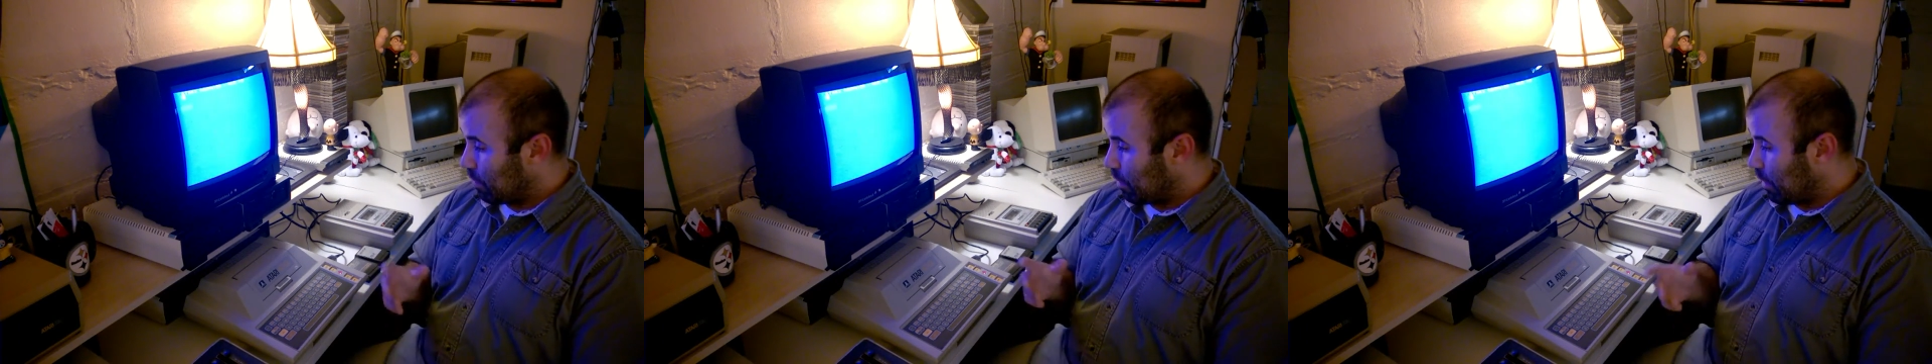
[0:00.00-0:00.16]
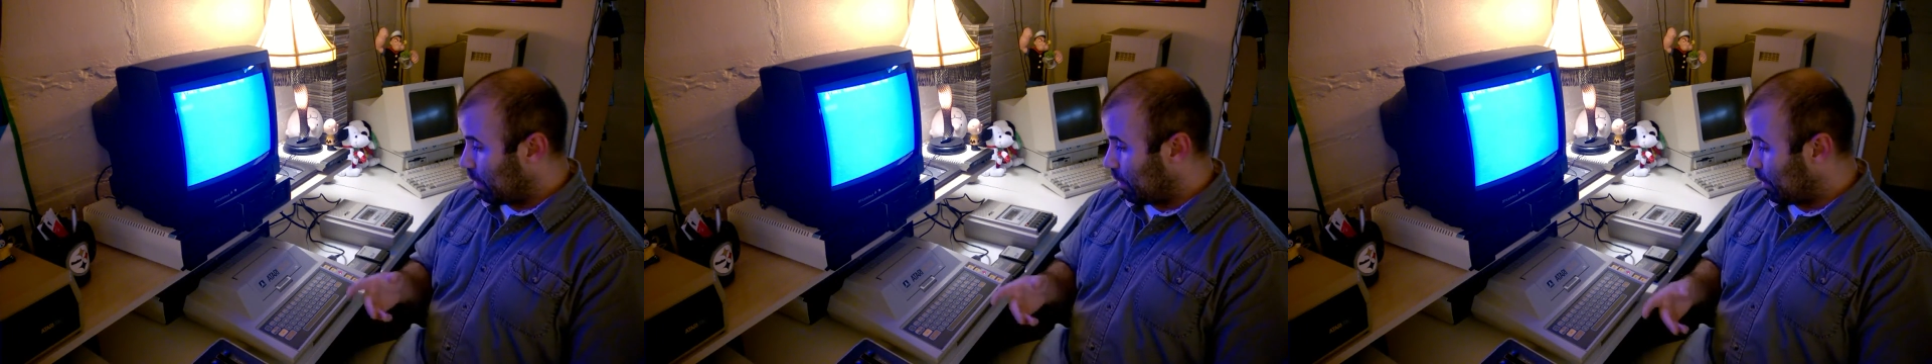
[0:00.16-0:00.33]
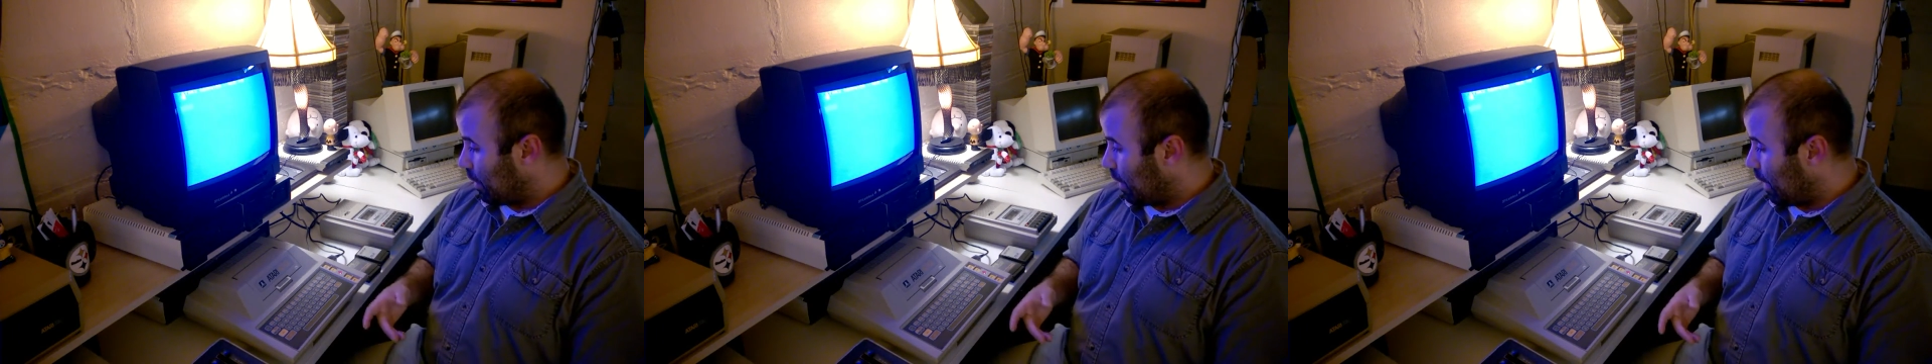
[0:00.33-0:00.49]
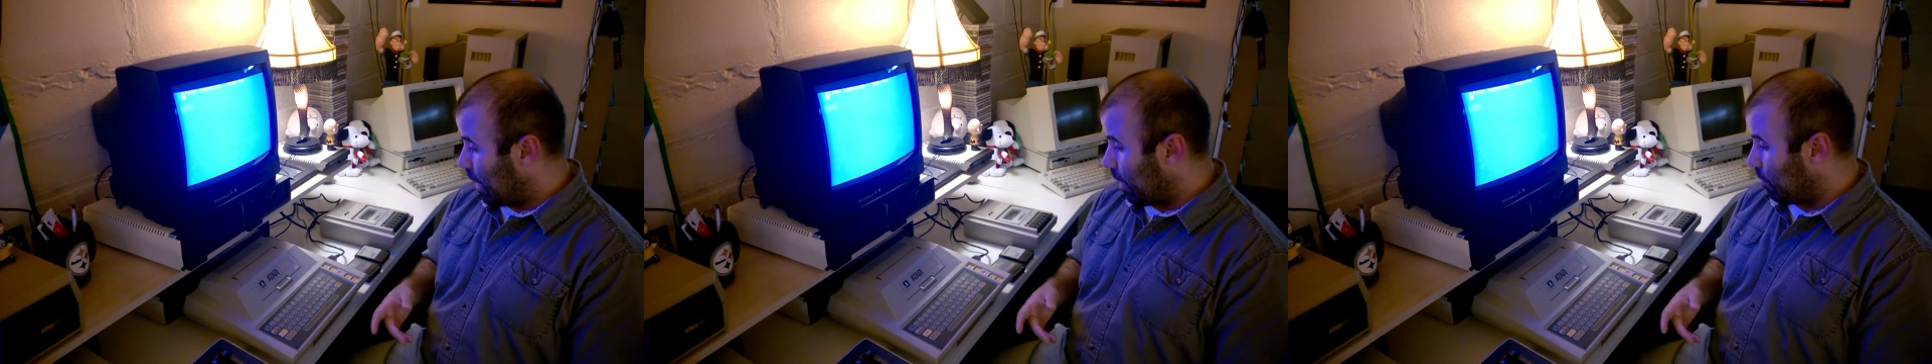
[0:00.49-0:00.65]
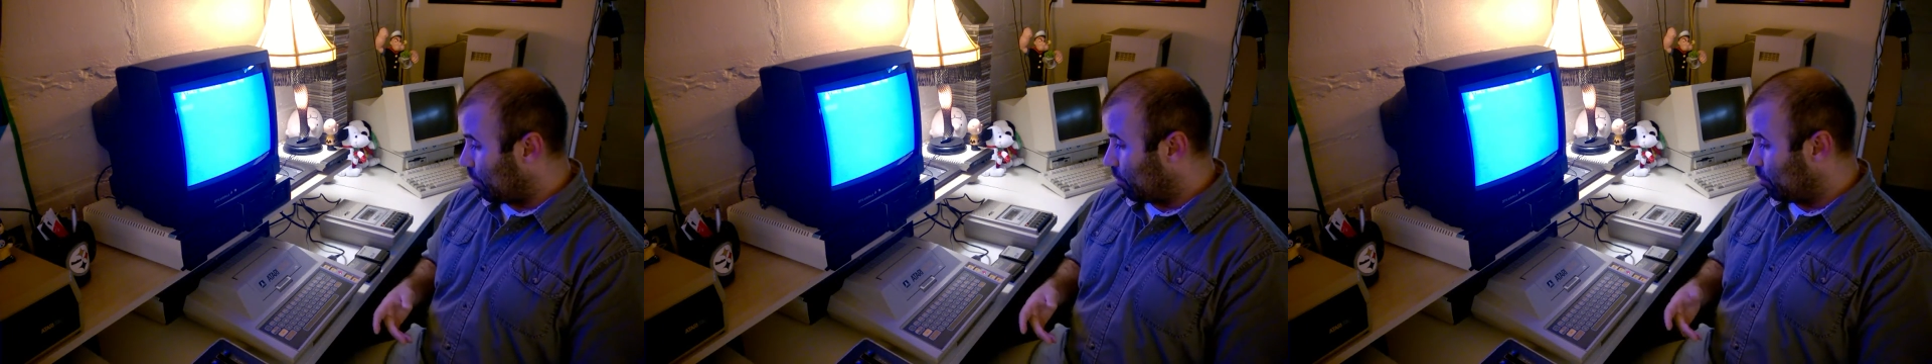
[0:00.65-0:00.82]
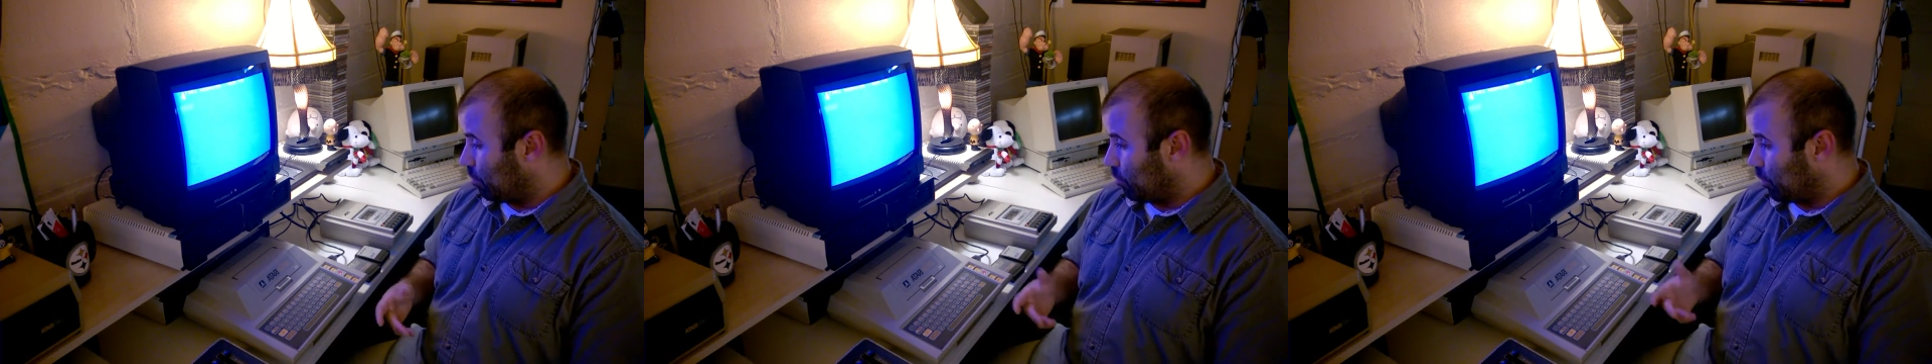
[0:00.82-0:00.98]

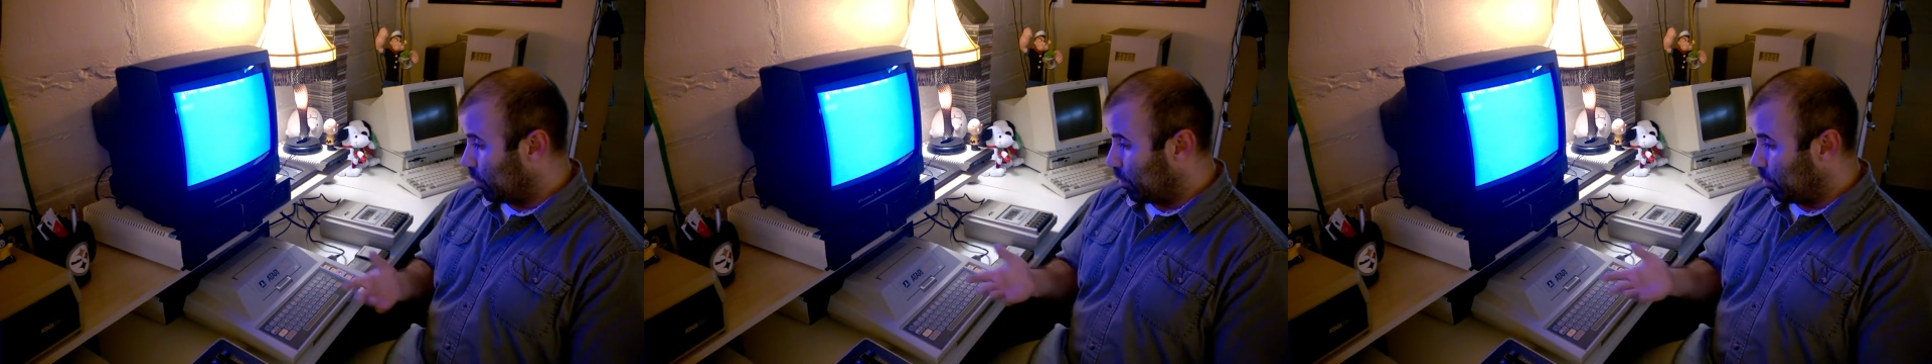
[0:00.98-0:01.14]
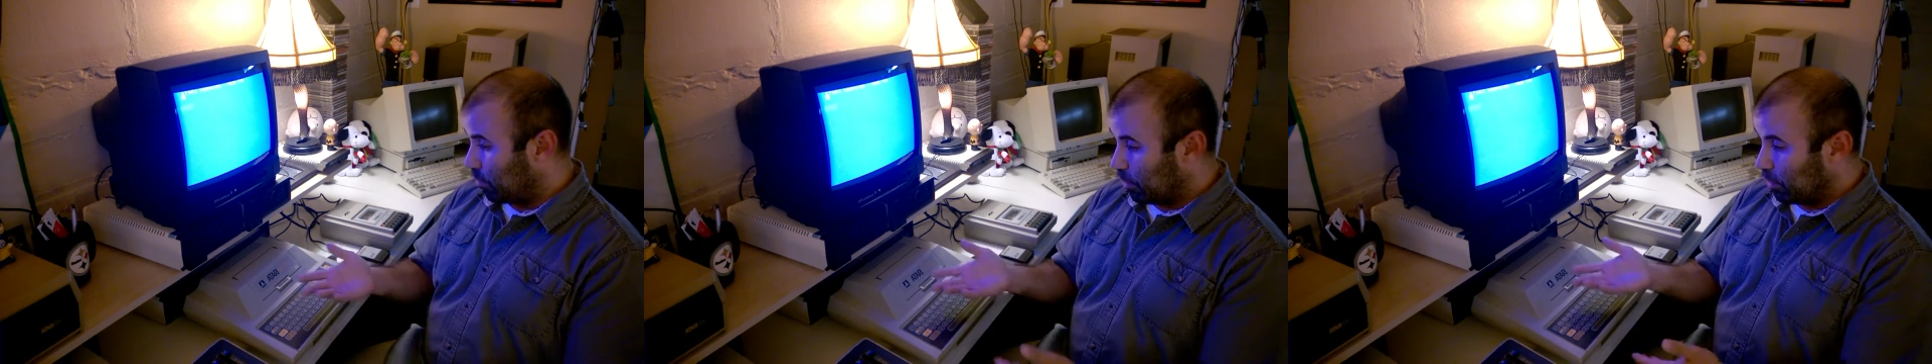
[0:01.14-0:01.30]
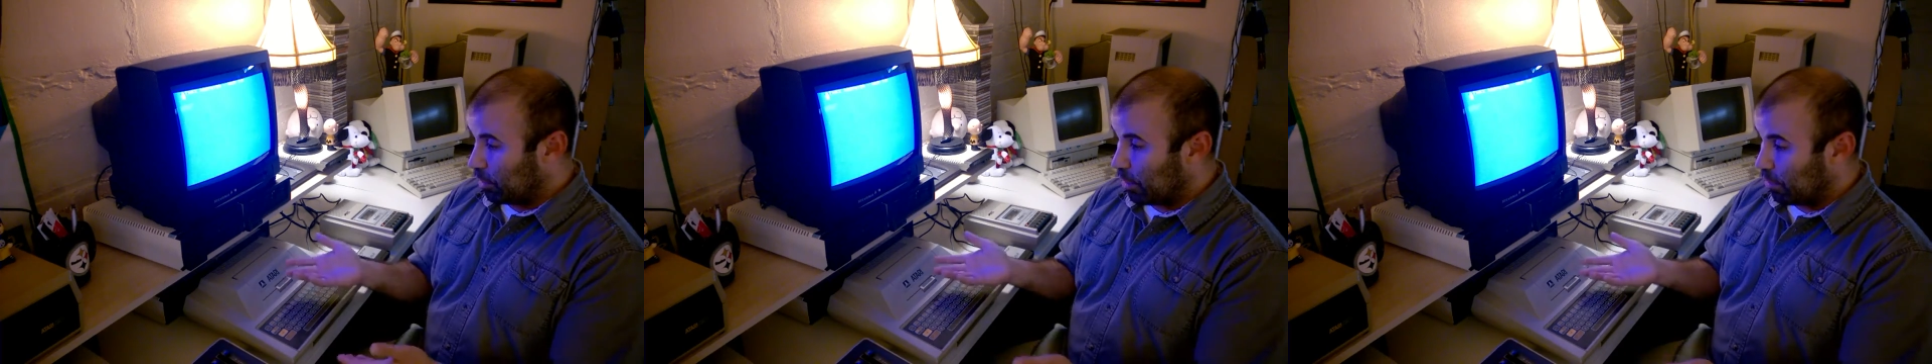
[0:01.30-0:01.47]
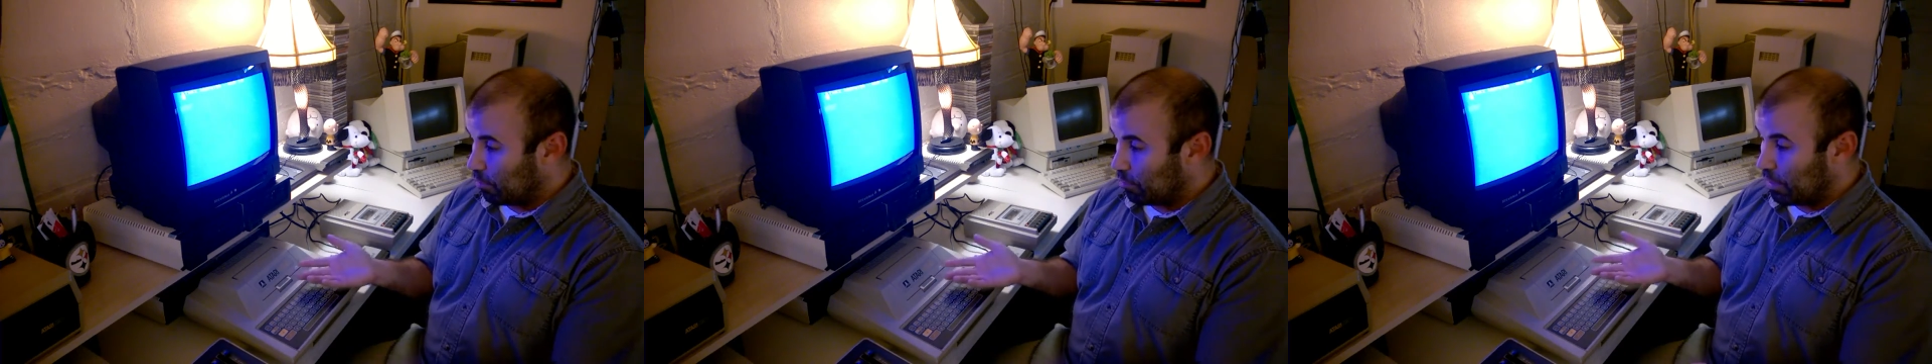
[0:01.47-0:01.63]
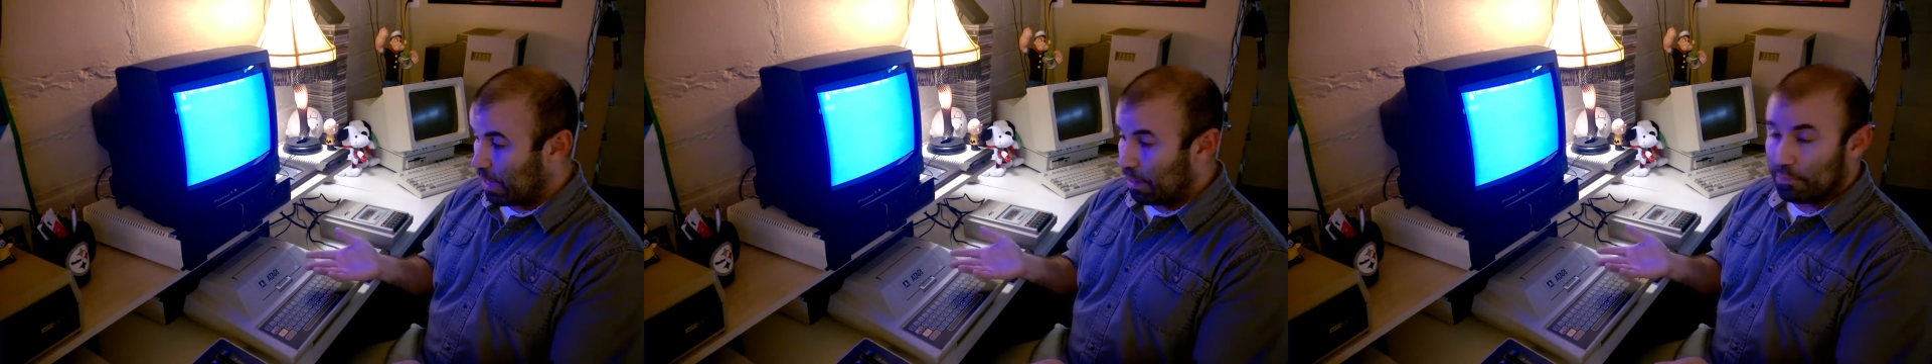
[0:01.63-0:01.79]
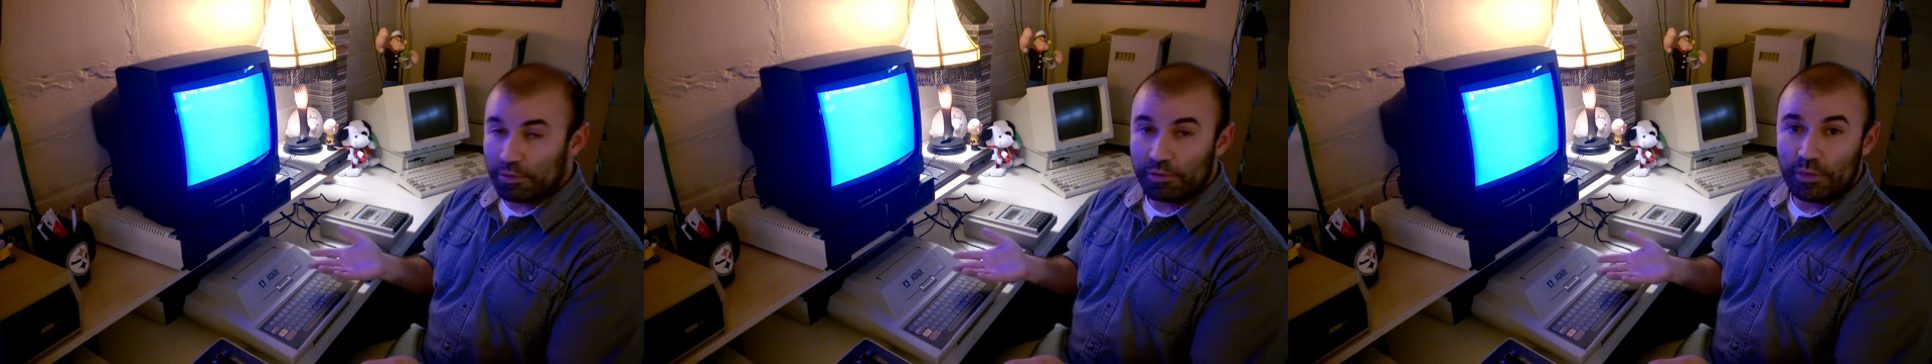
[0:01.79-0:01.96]
you know, he gave
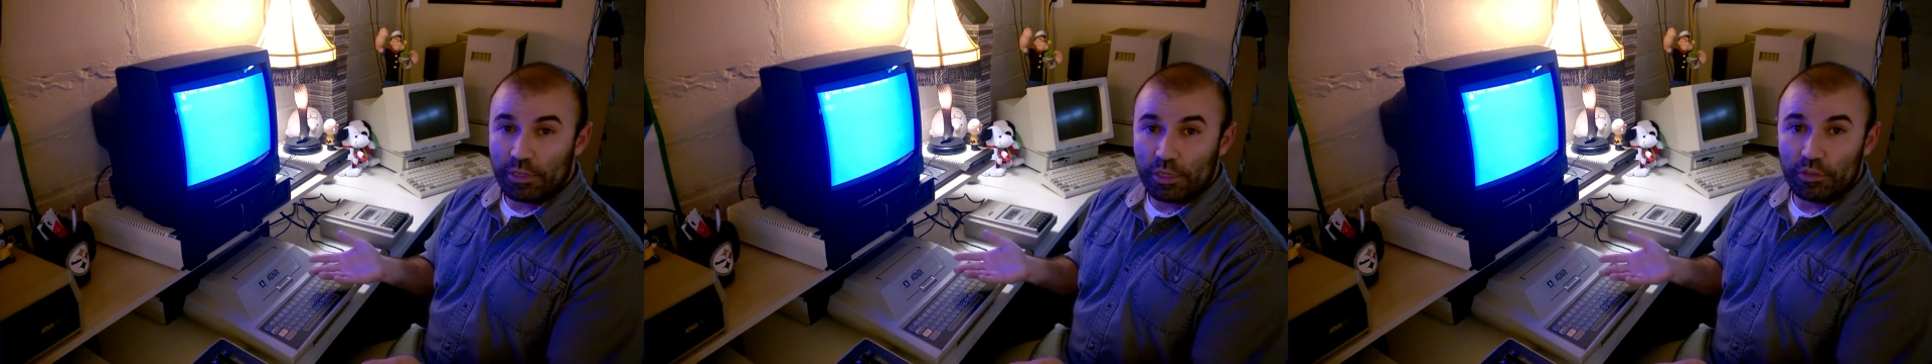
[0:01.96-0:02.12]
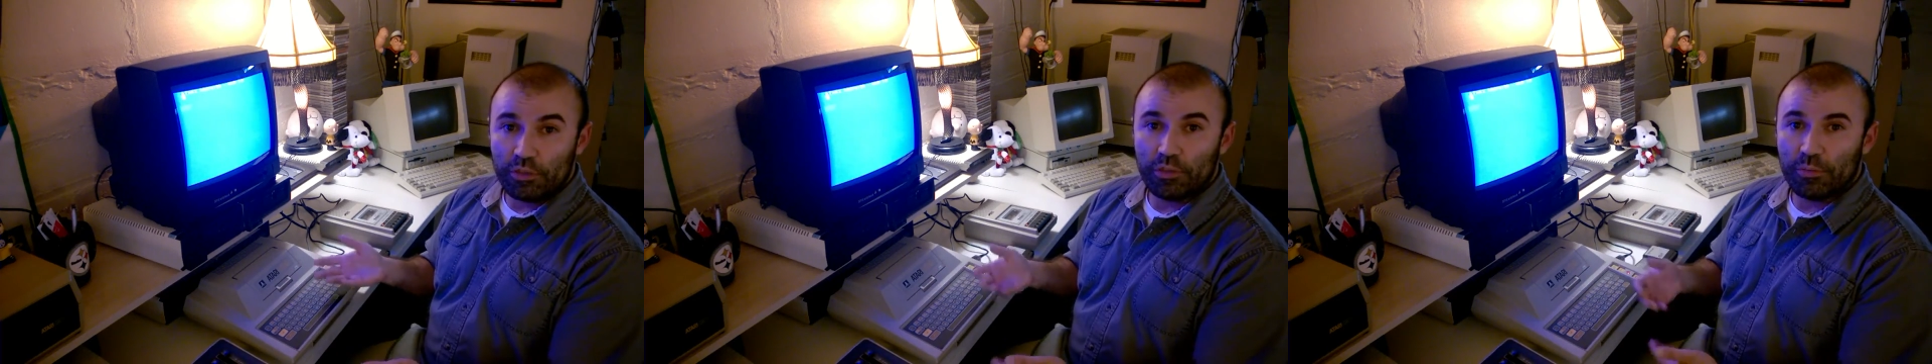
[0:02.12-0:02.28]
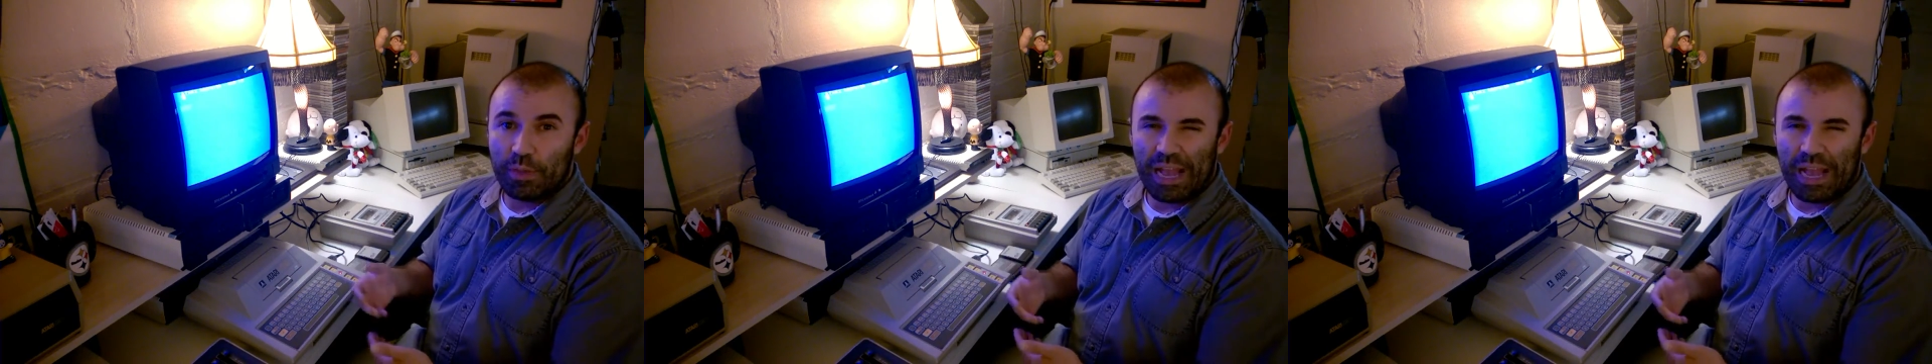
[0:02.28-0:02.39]
me this,